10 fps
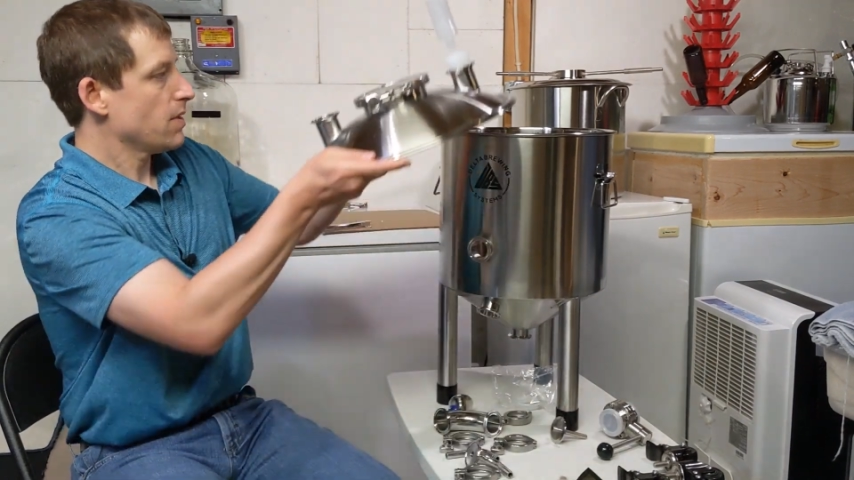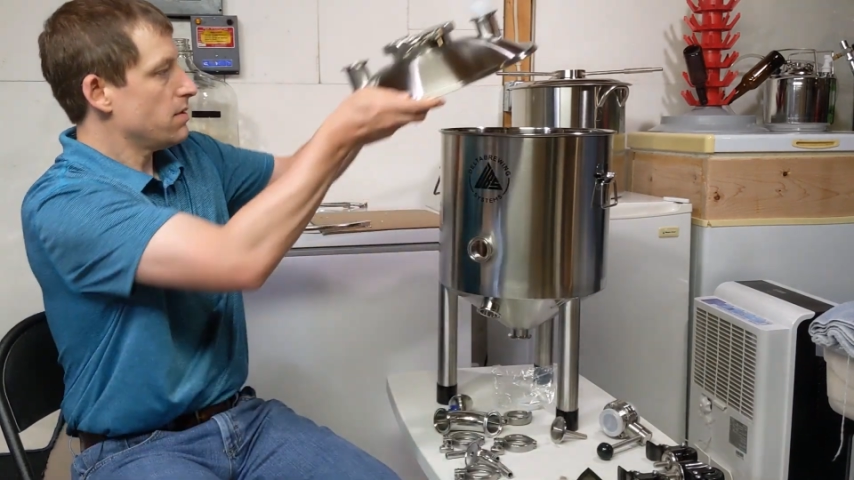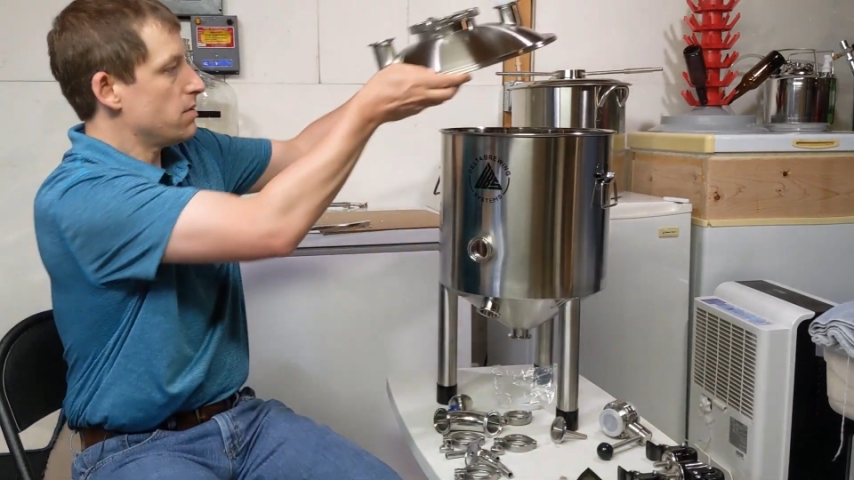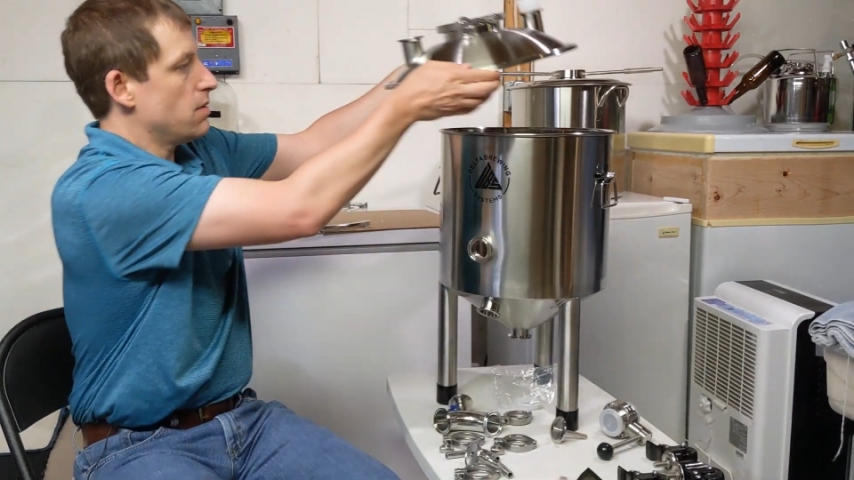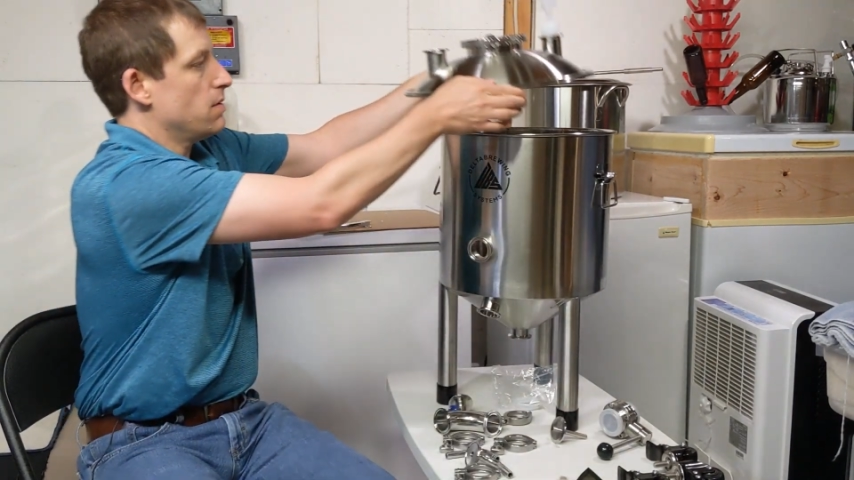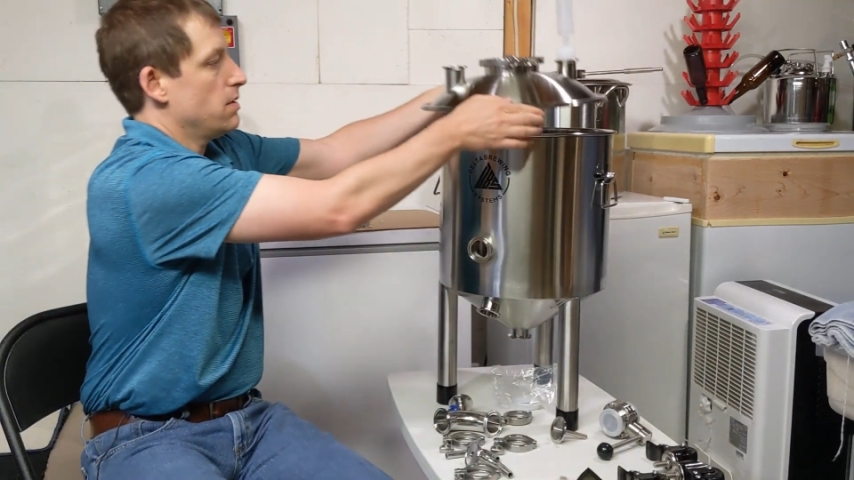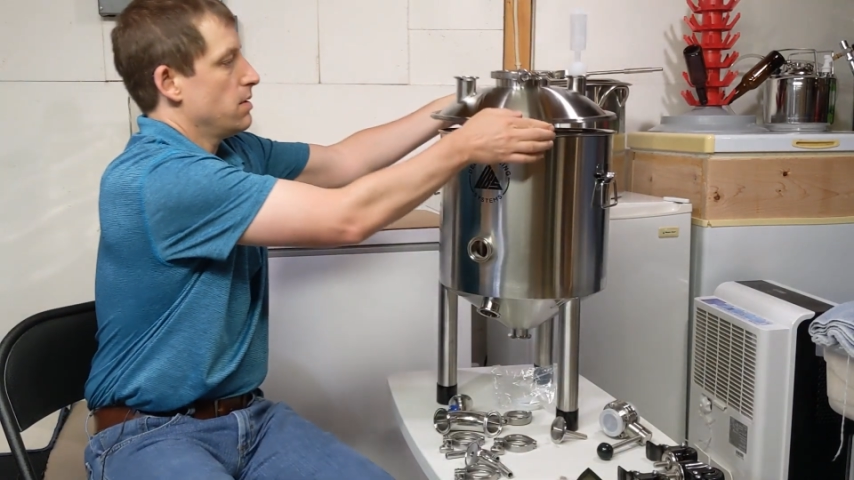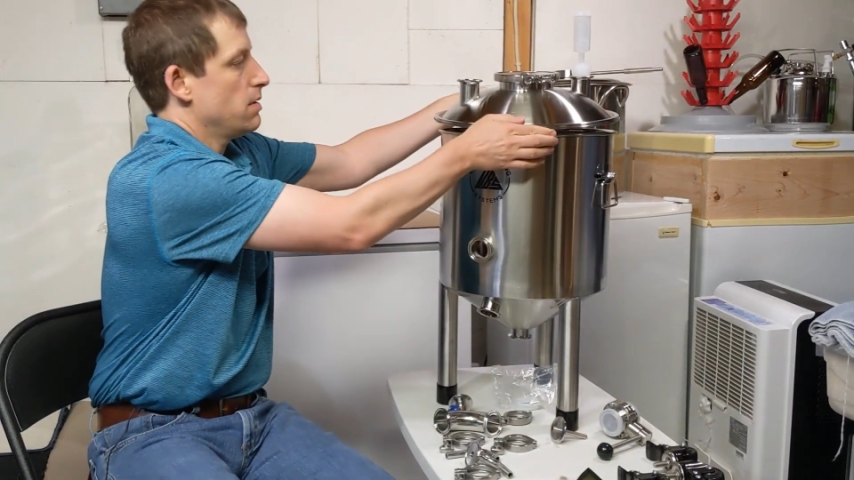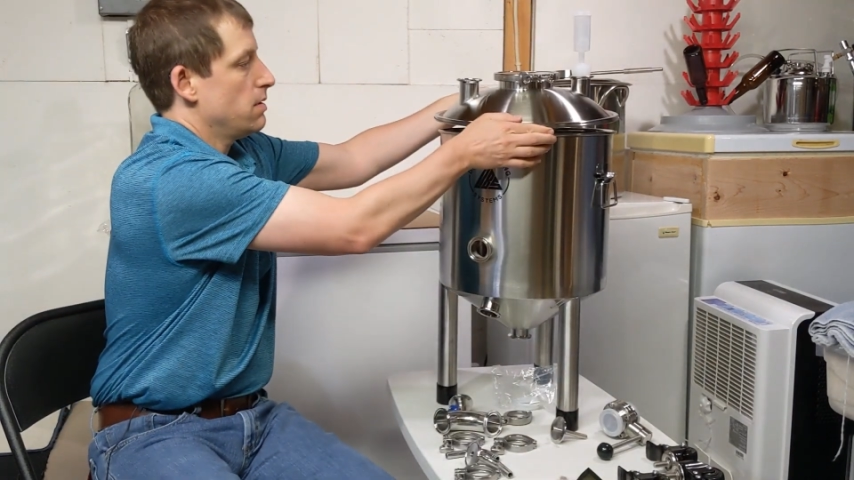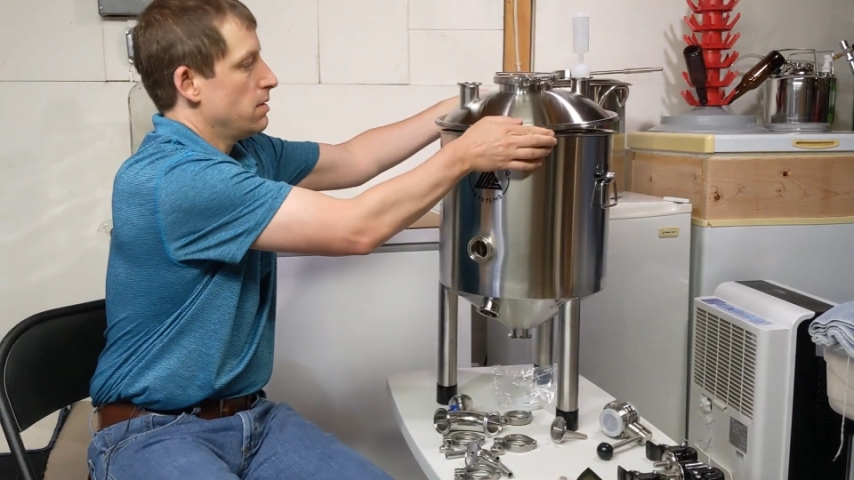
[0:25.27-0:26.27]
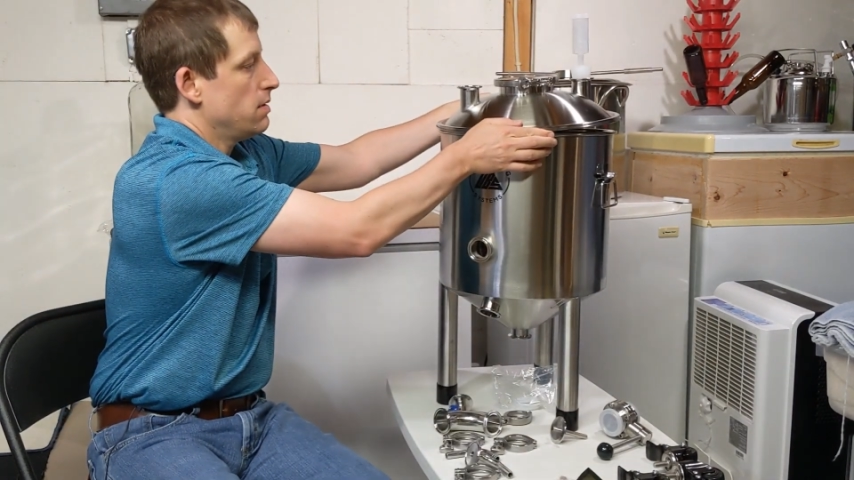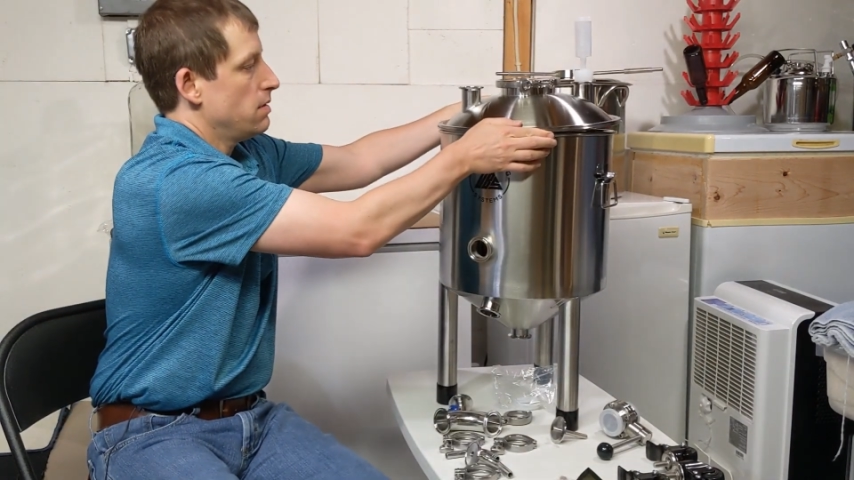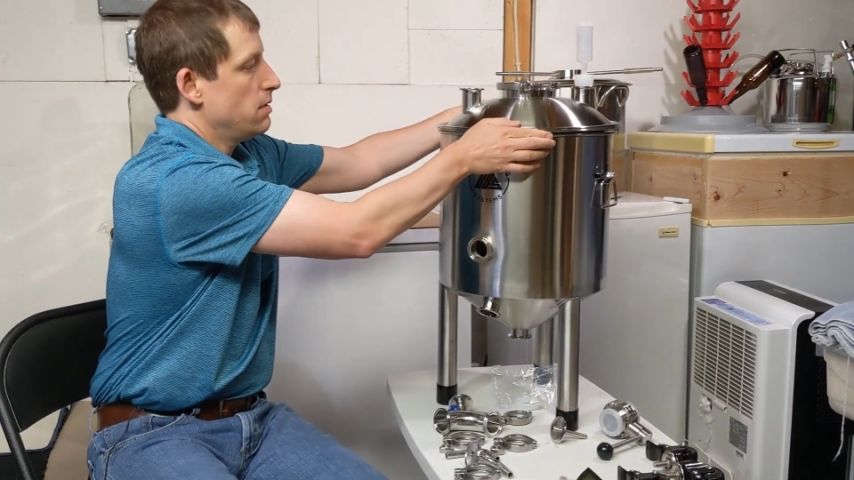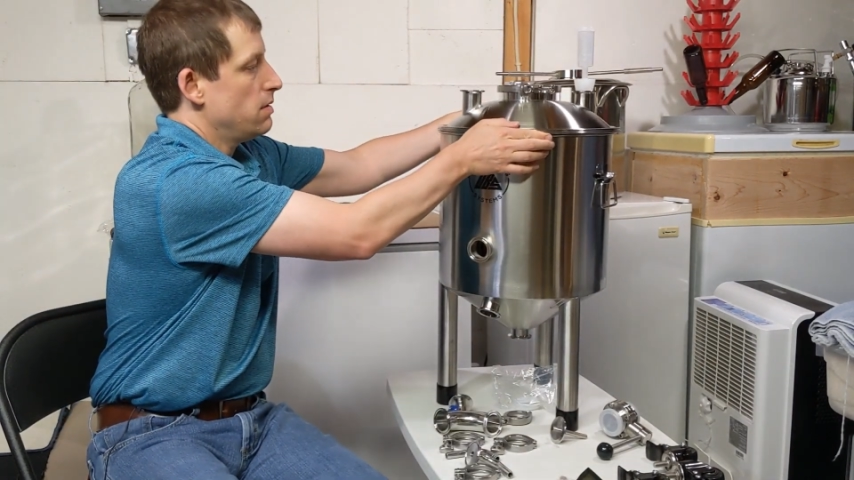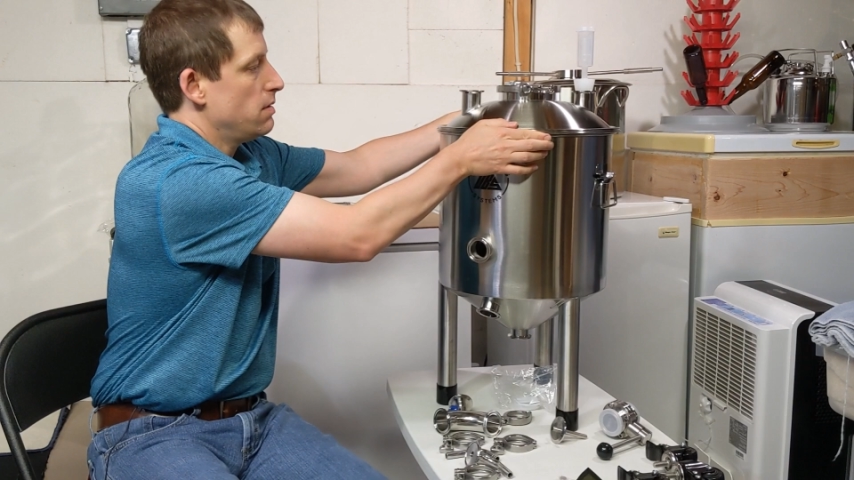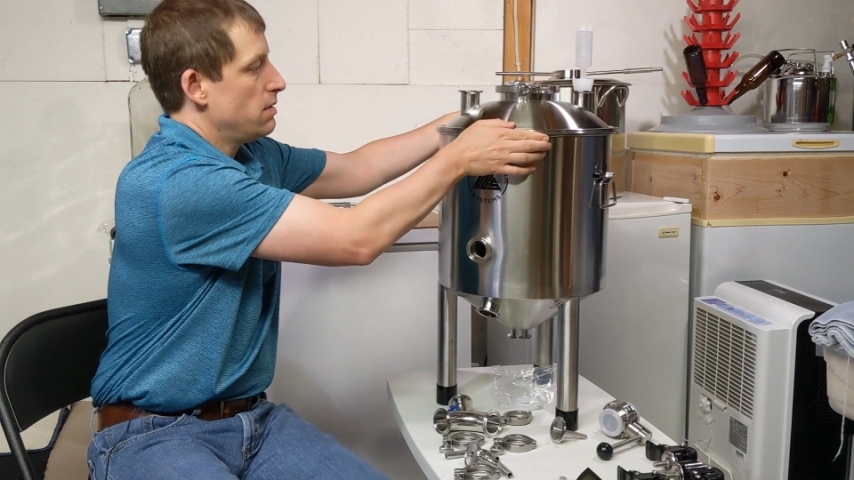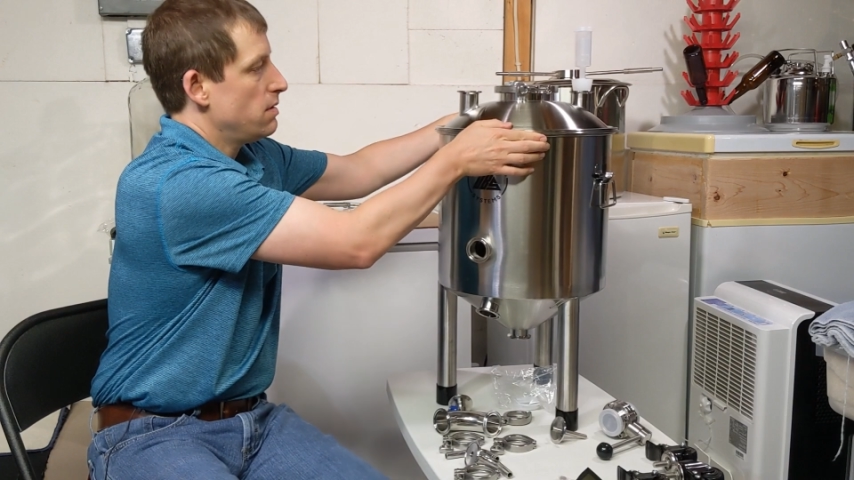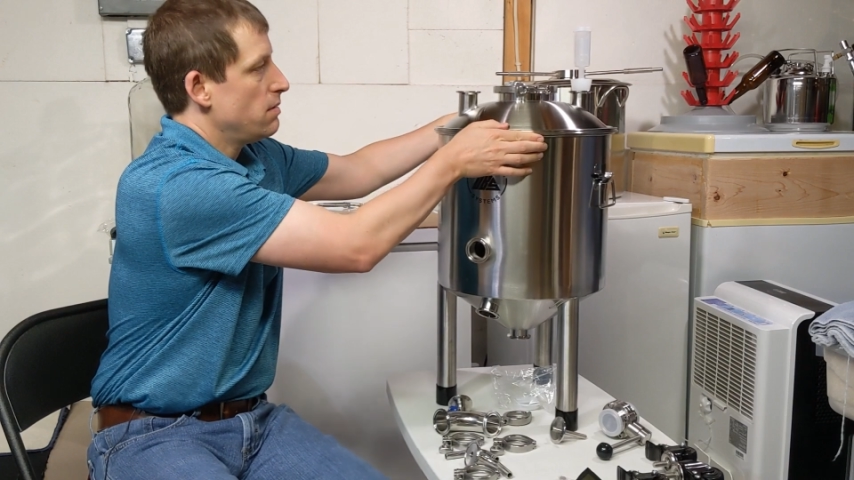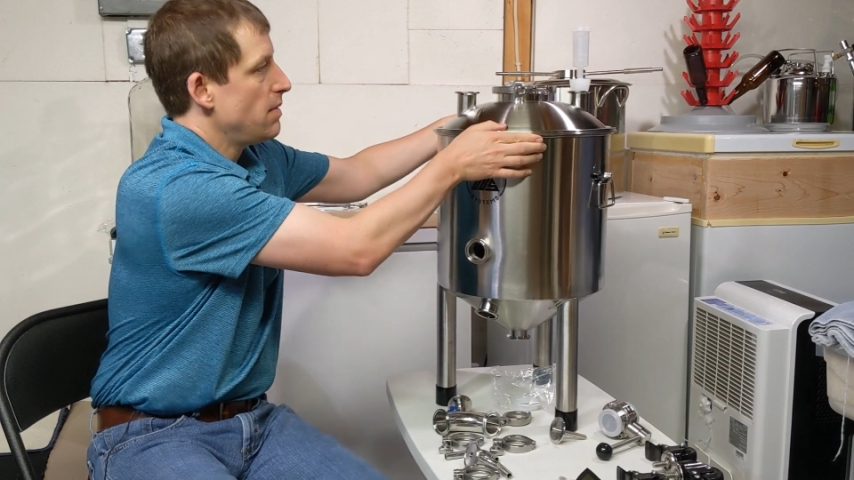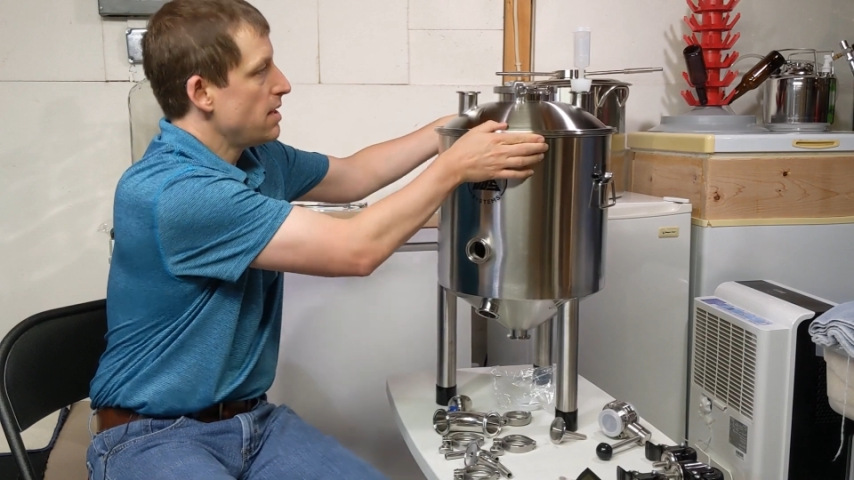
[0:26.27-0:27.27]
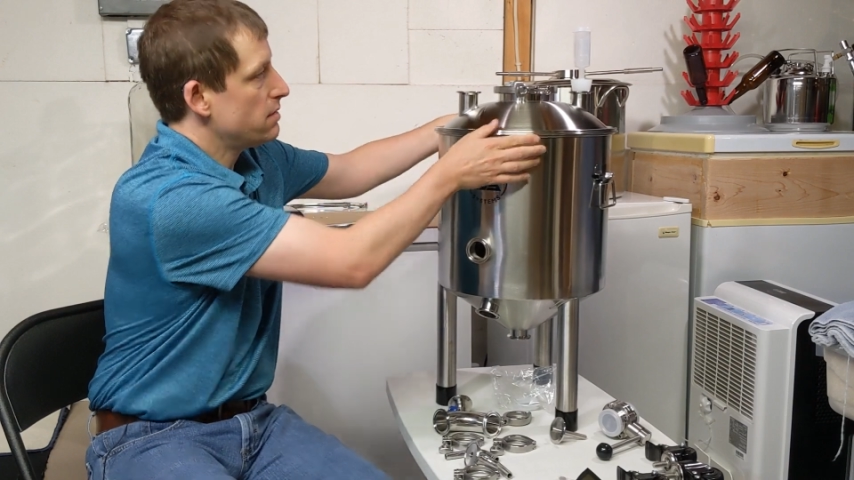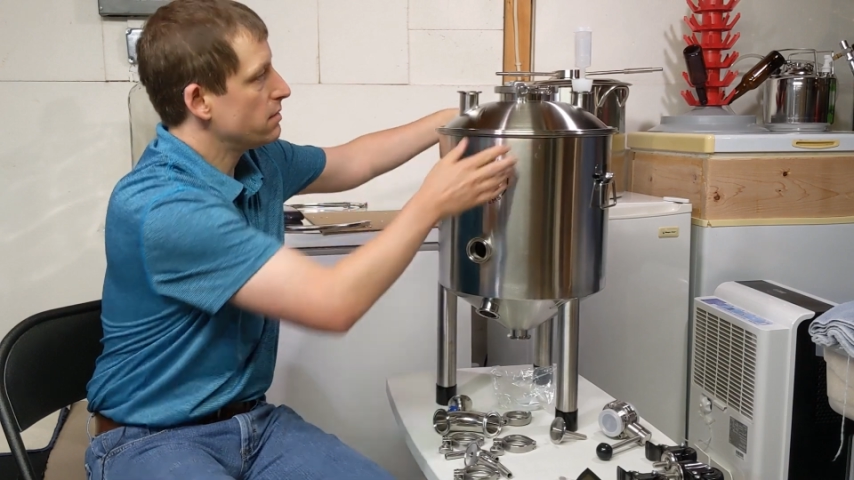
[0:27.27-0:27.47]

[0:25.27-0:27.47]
So it makes